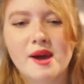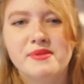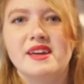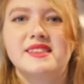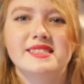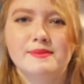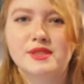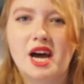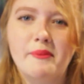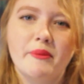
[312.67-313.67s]
but then at the same
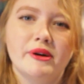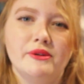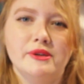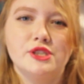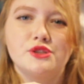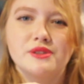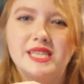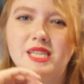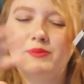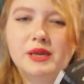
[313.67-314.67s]
time I want to
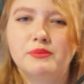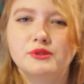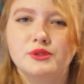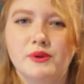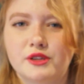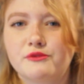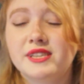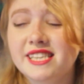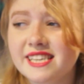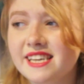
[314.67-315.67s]
intrigue people to want to
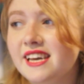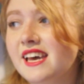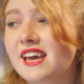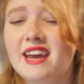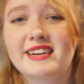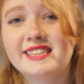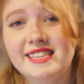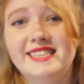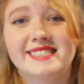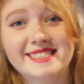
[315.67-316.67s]
read it.
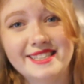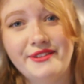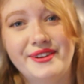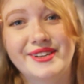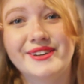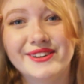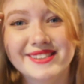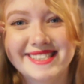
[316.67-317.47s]
This is difficult.